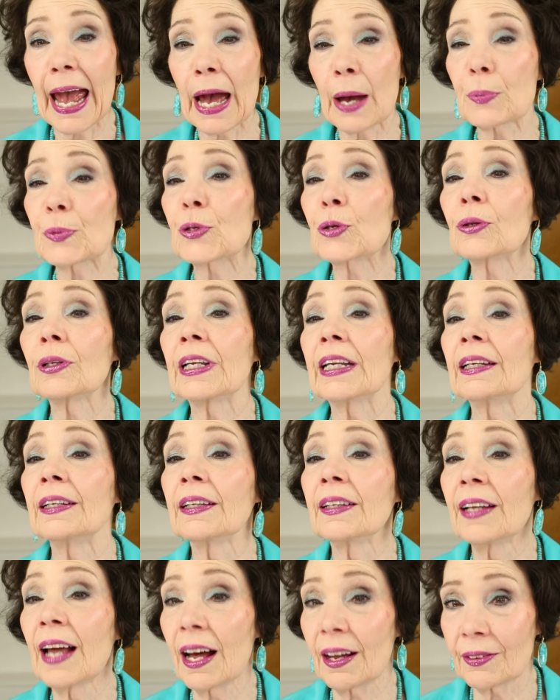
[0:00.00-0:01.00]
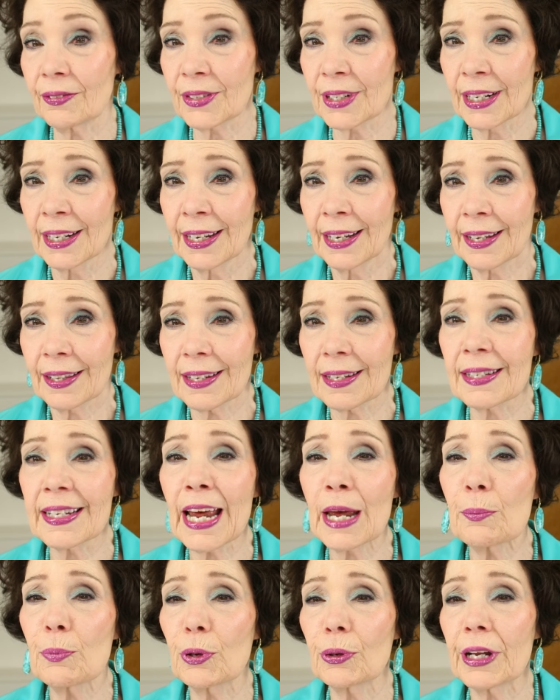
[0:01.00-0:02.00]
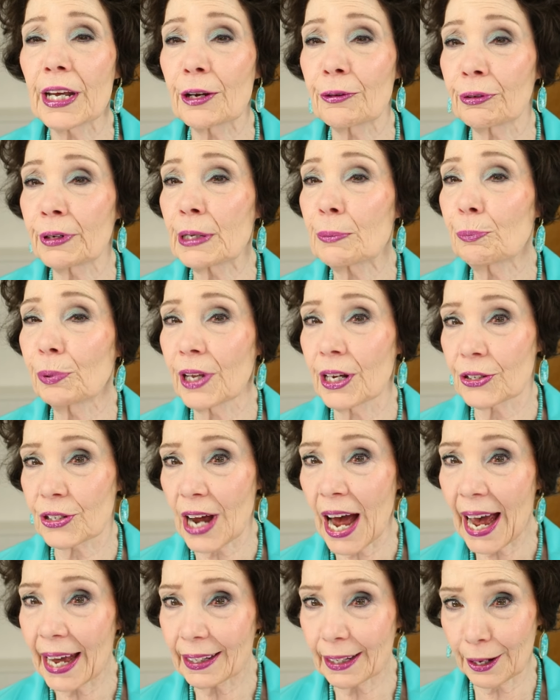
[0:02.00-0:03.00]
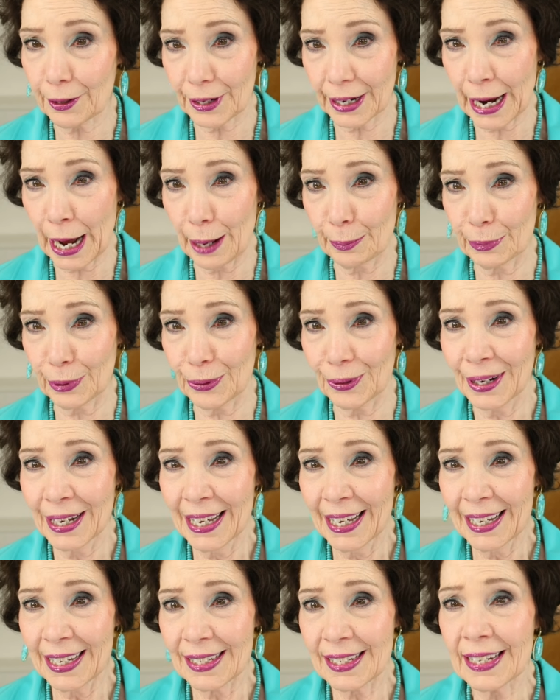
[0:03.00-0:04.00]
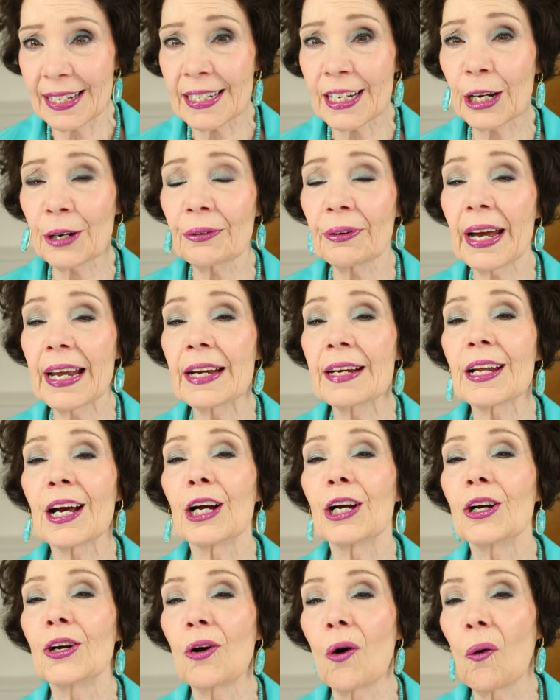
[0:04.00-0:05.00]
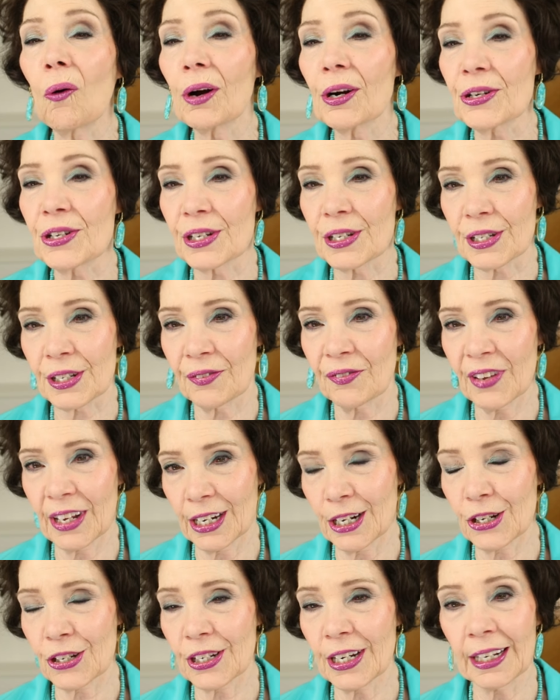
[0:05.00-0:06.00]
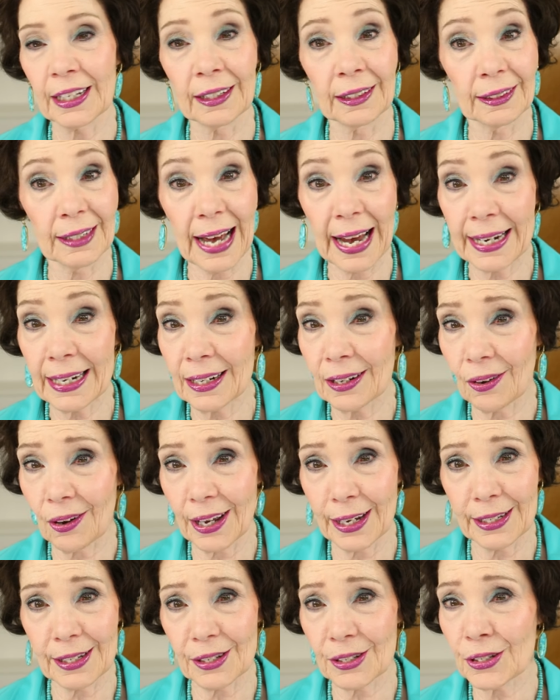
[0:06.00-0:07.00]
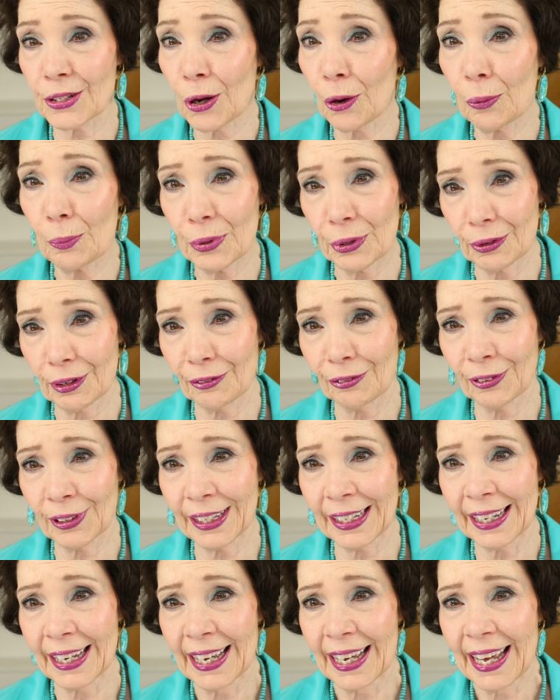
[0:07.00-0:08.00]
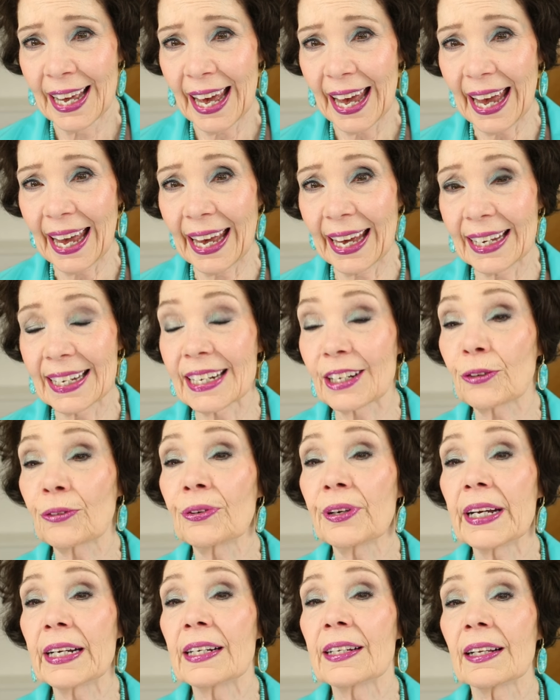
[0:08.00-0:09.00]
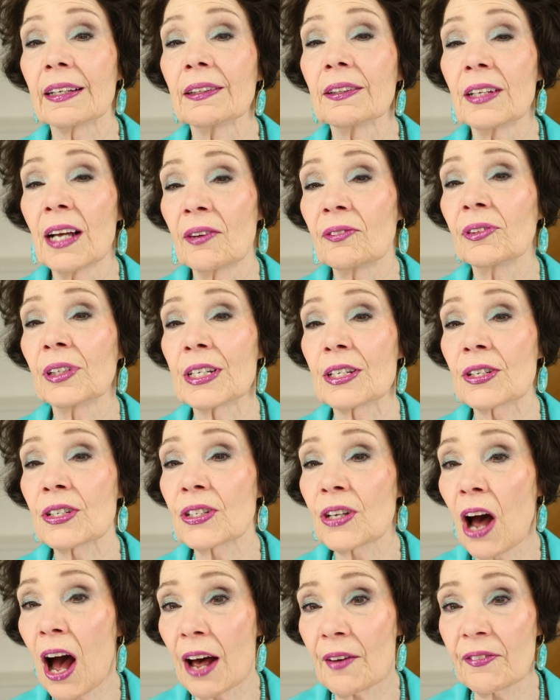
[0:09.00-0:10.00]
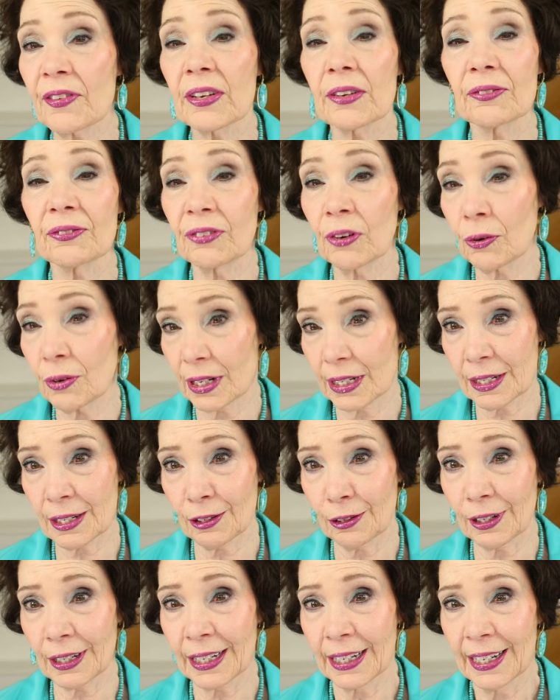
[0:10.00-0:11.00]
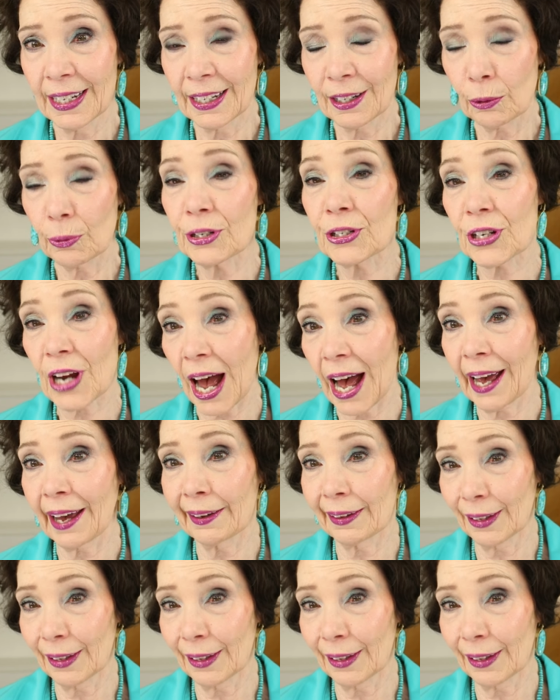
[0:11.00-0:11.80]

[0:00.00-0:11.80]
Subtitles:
absolutely loved the Say Beauty Cream Blush Highlighter Combo since it created a gorgeous finish. It glided on so beautifully and created a lovely soft focus look, which I